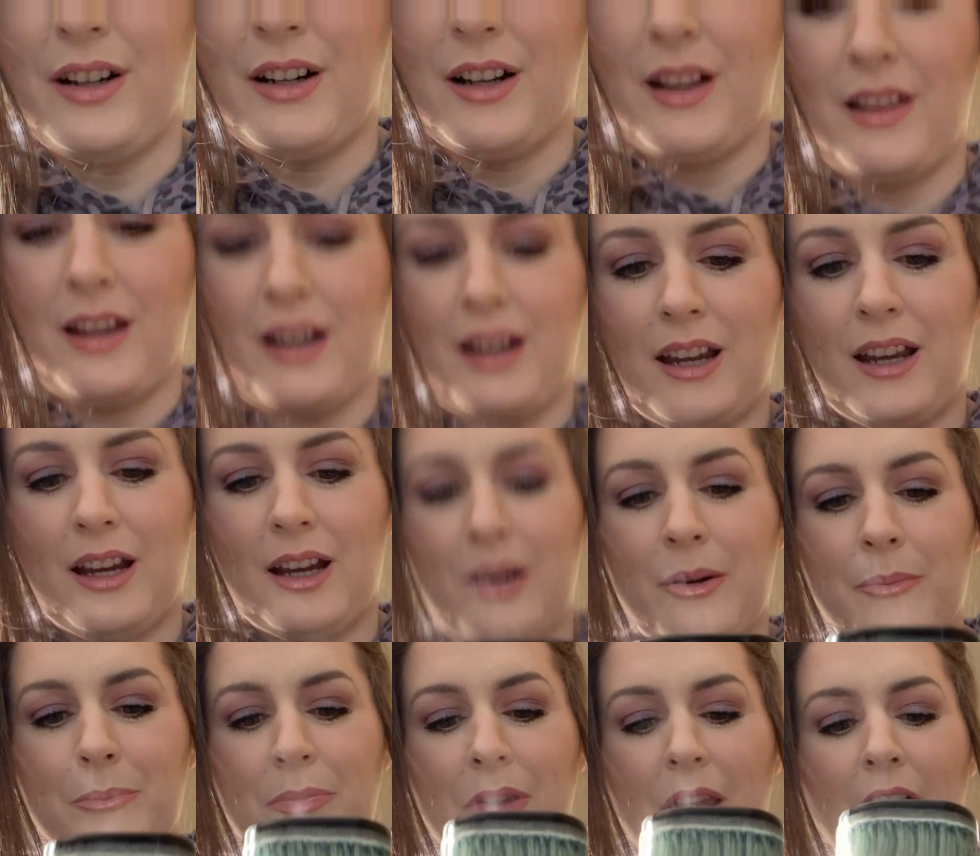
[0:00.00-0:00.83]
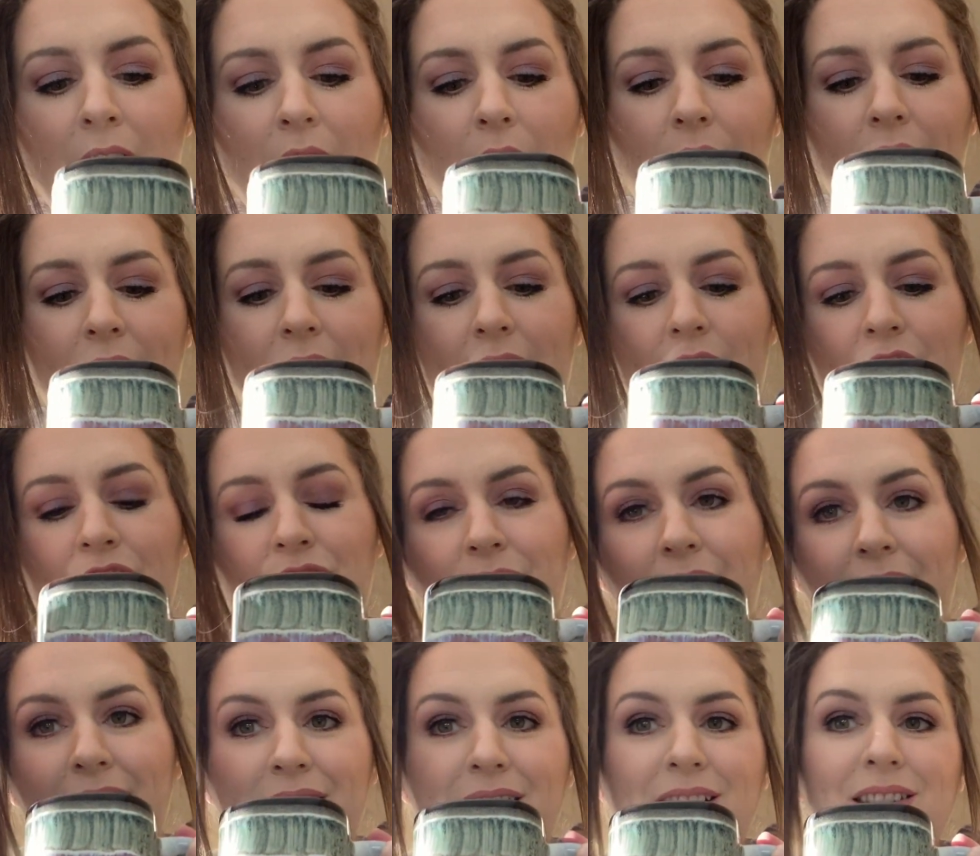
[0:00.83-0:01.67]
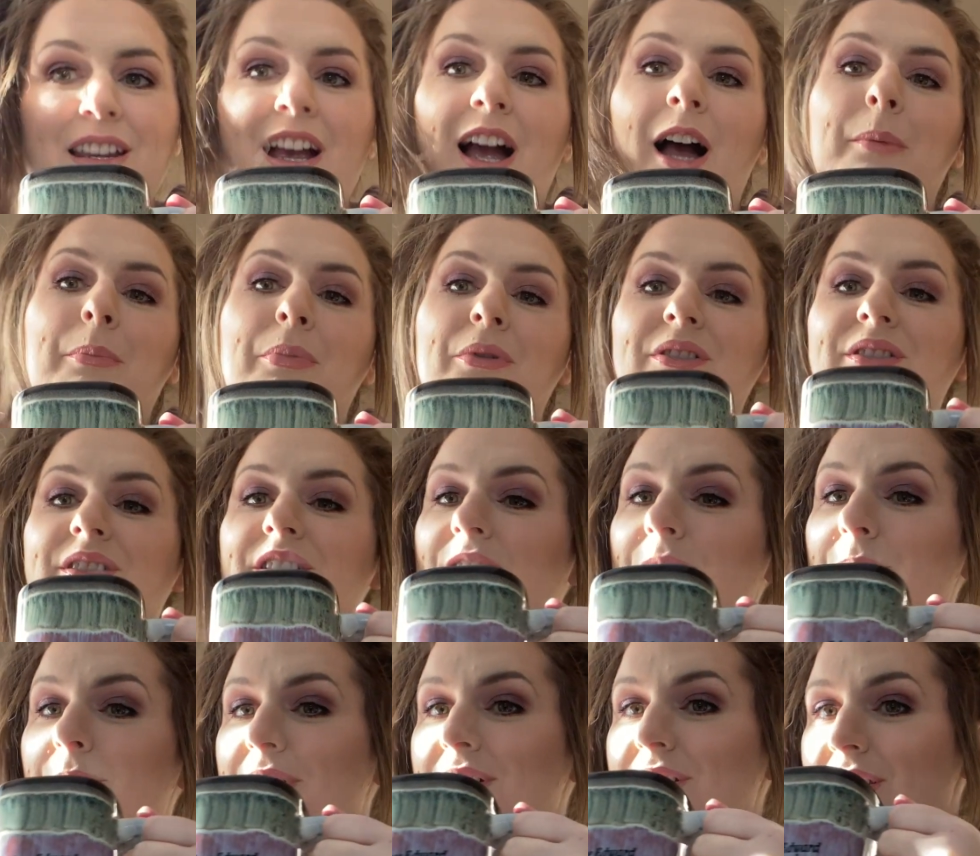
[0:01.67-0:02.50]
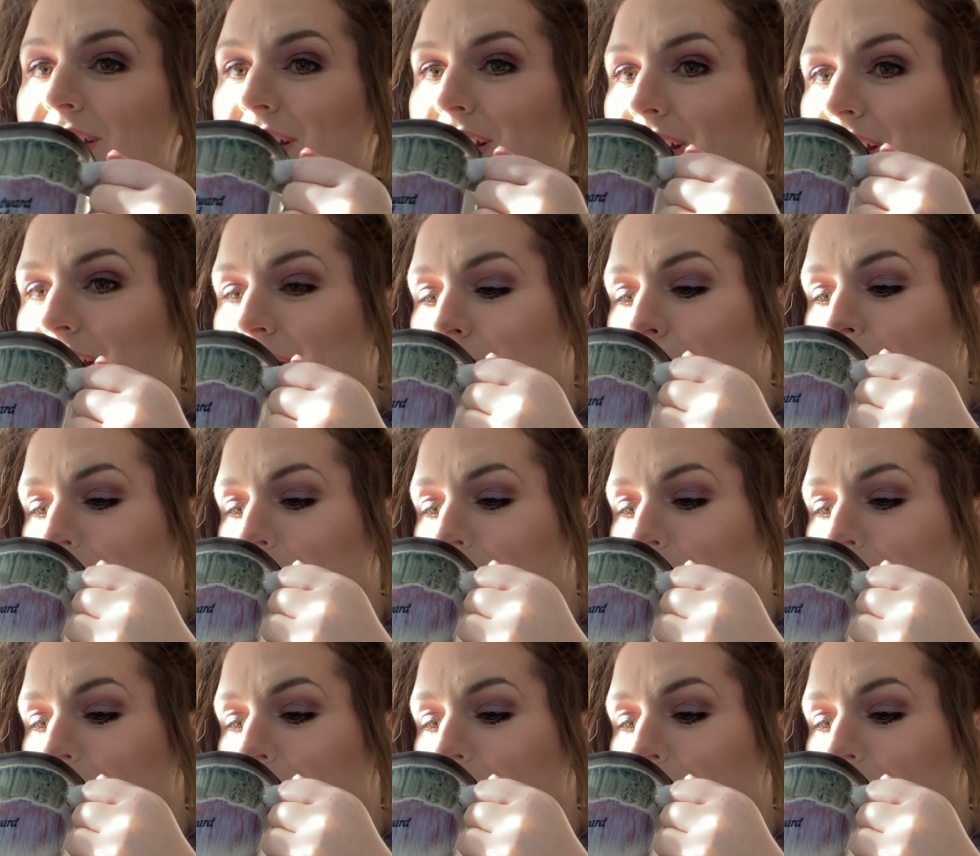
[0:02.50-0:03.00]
I like it. Okay, let's try this apple cinnamon tea.